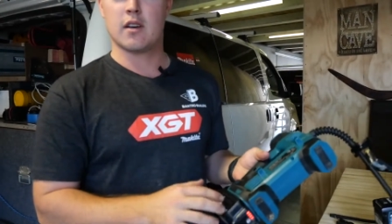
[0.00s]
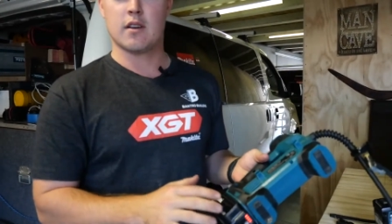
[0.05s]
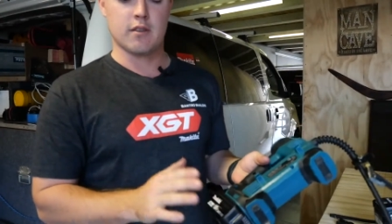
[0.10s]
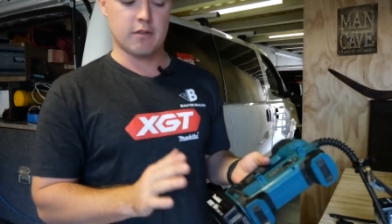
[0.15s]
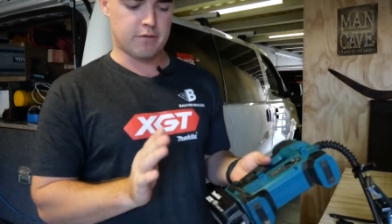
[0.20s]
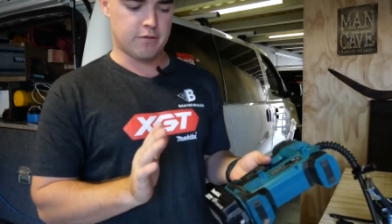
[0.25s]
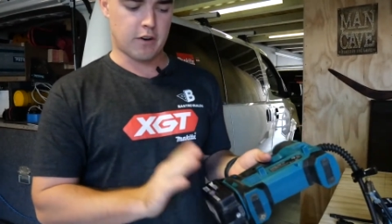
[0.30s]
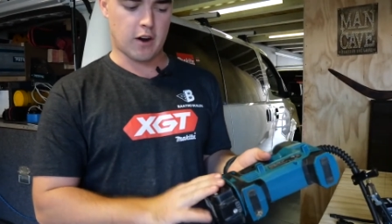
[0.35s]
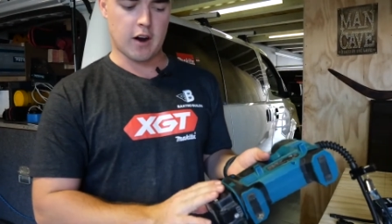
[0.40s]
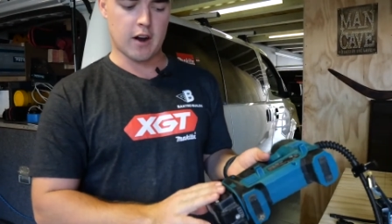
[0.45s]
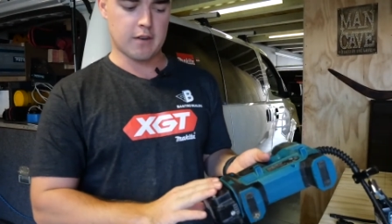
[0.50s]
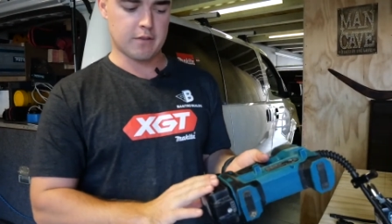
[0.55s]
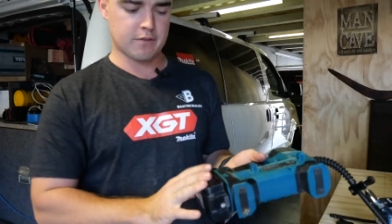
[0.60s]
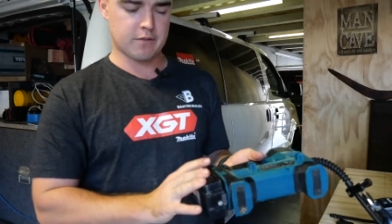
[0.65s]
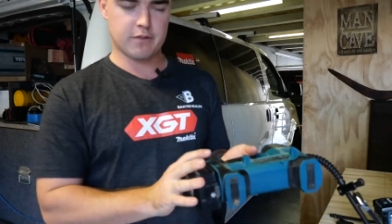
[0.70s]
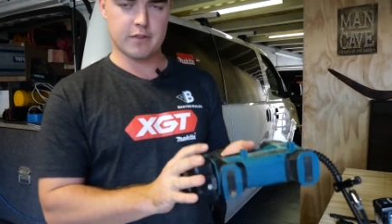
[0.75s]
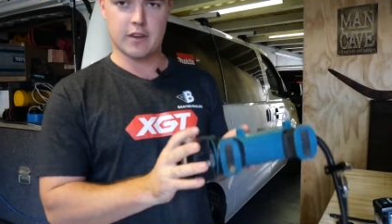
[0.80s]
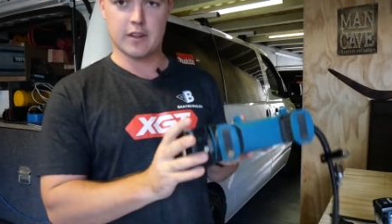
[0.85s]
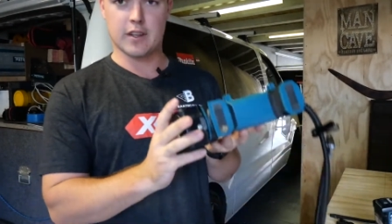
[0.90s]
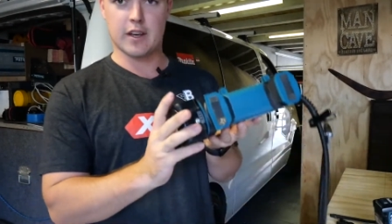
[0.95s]

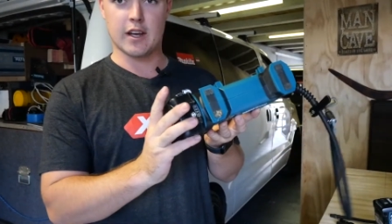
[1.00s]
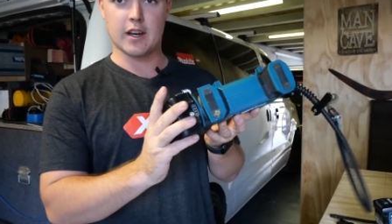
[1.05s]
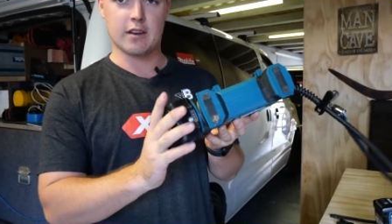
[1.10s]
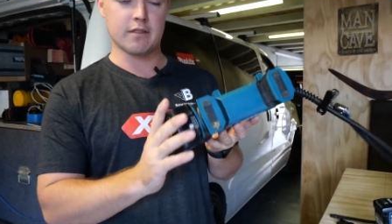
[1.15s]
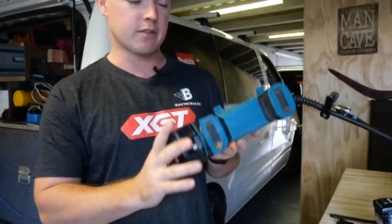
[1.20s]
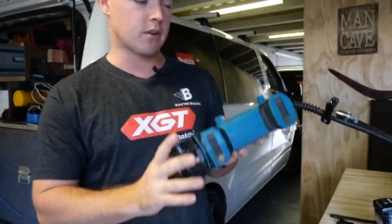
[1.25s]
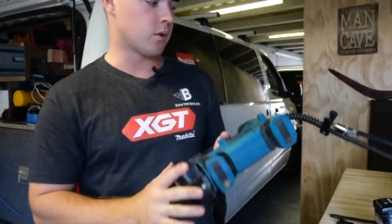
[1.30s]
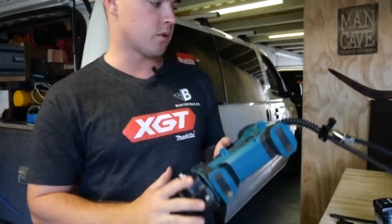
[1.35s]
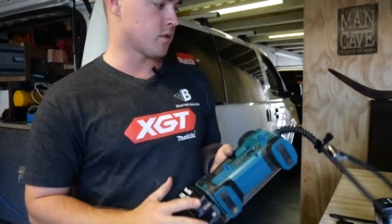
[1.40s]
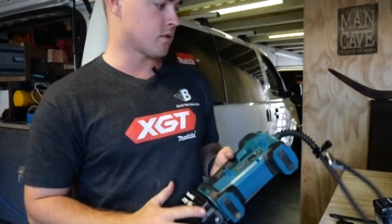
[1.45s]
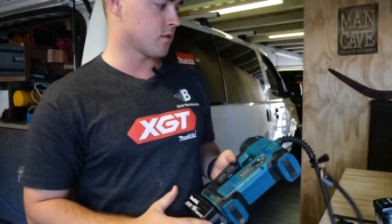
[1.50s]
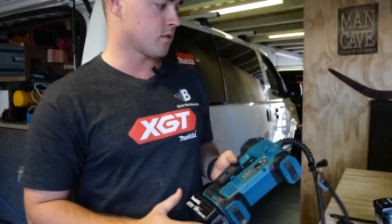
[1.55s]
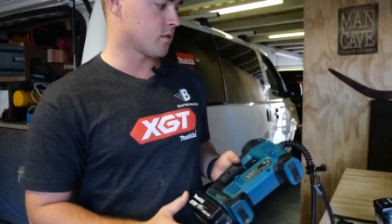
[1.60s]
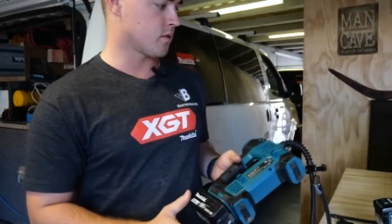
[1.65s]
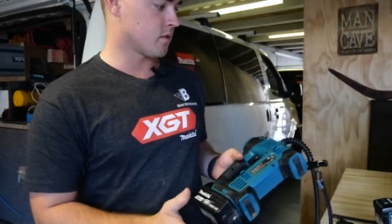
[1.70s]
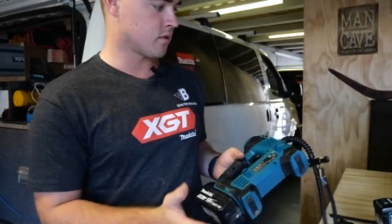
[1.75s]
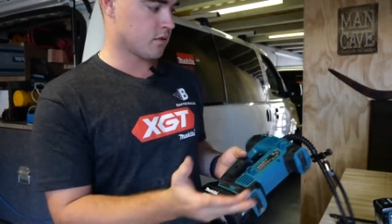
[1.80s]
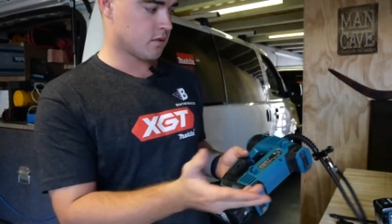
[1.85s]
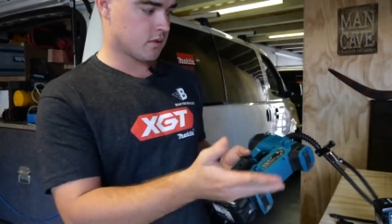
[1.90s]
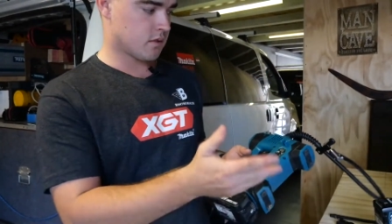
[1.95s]
5 and 18 volt
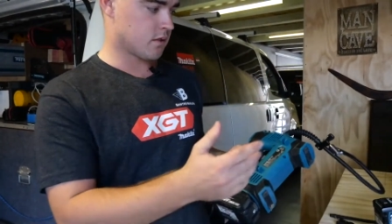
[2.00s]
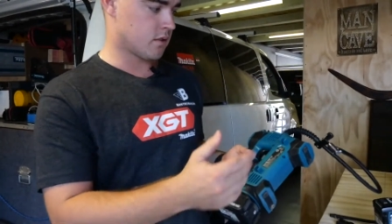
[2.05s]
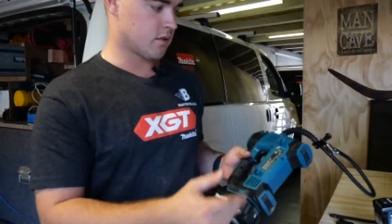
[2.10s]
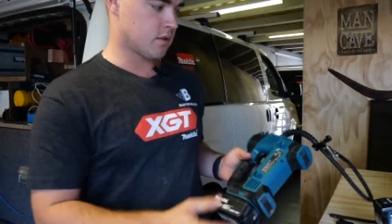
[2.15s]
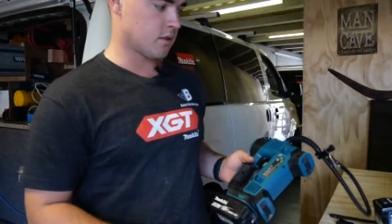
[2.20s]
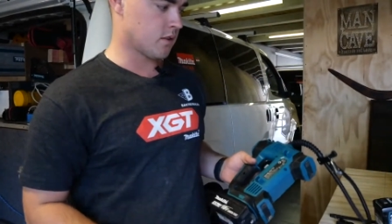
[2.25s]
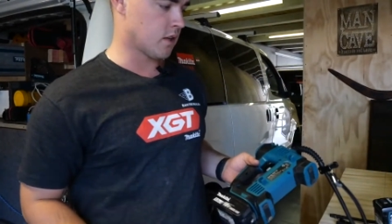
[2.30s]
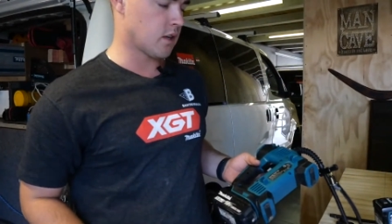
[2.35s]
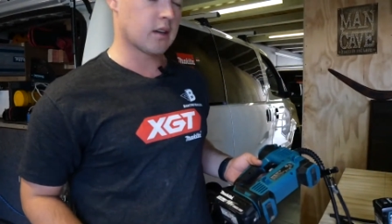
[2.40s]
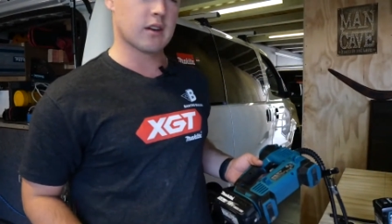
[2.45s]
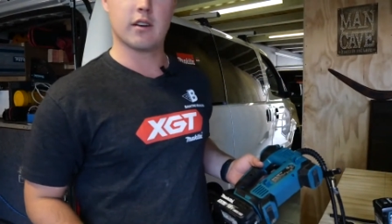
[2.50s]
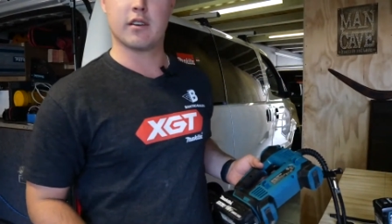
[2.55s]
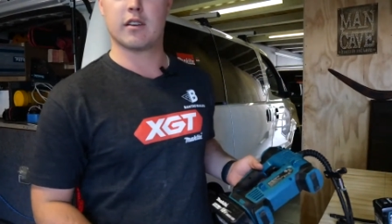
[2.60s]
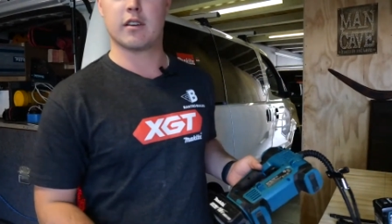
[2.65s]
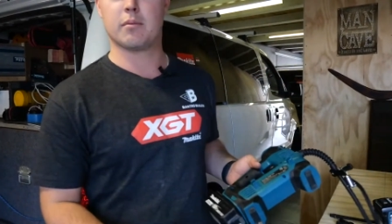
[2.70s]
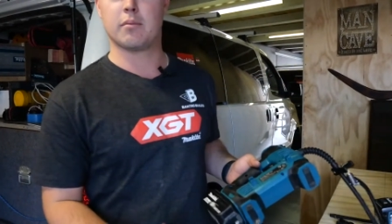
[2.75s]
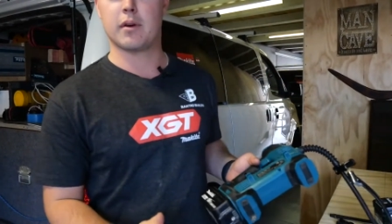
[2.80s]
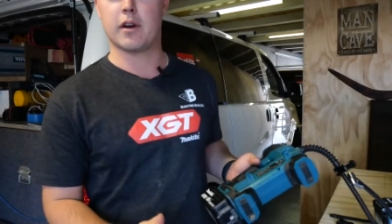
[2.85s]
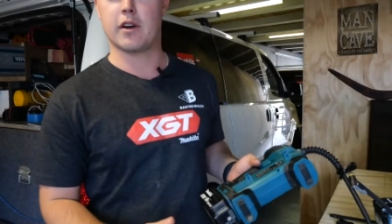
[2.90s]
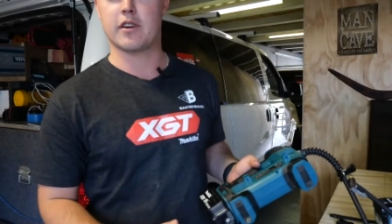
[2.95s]
is in
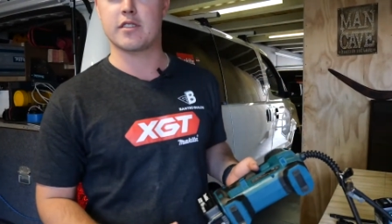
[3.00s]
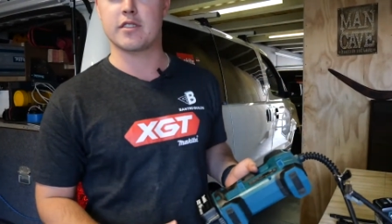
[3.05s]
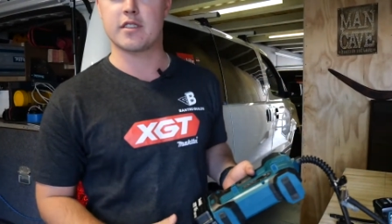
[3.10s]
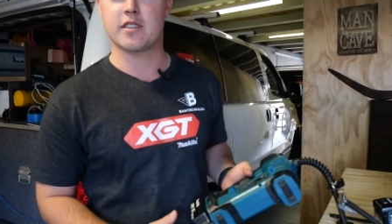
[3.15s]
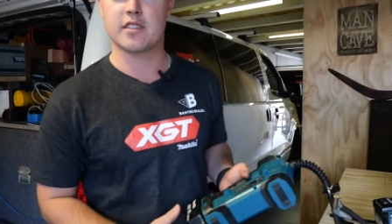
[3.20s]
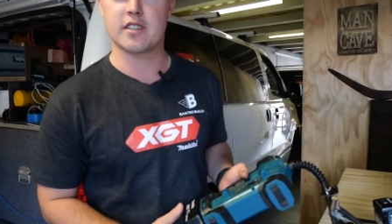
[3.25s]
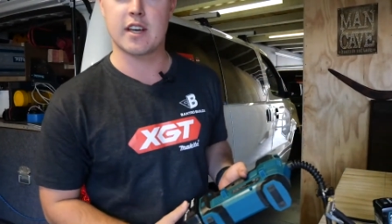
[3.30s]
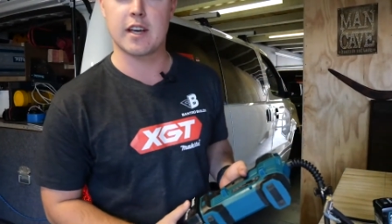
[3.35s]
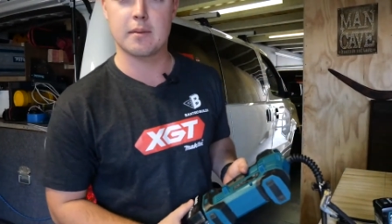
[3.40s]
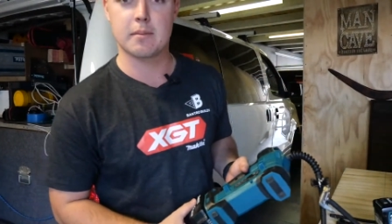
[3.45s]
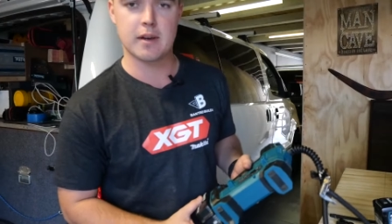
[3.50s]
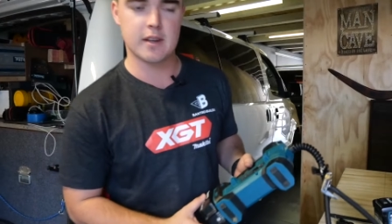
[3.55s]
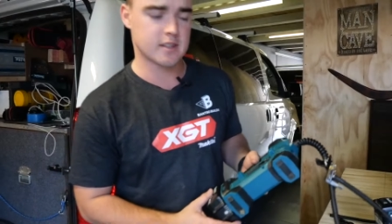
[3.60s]
comparison the same